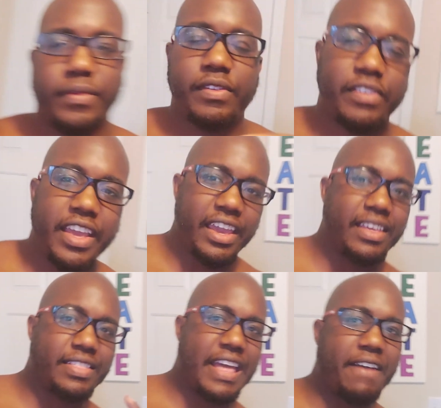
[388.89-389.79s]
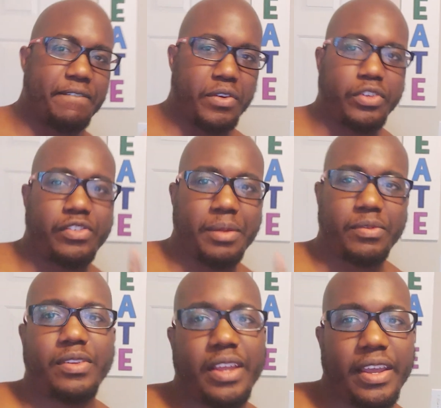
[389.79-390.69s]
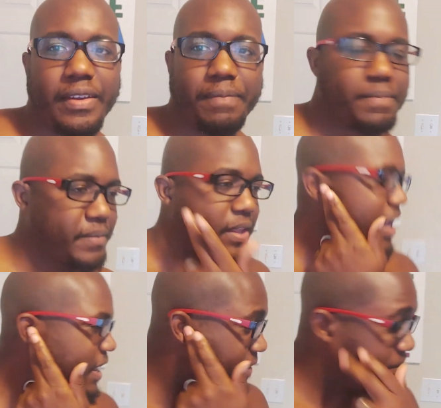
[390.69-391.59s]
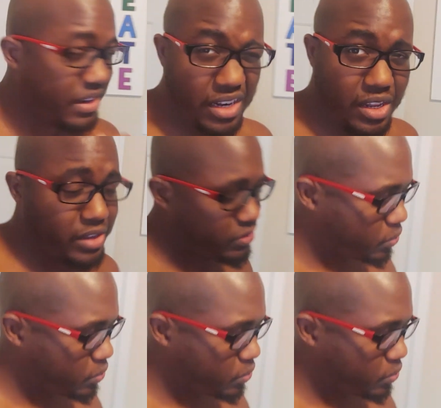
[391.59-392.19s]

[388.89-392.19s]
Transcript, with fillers: Take that first step today. And if it looks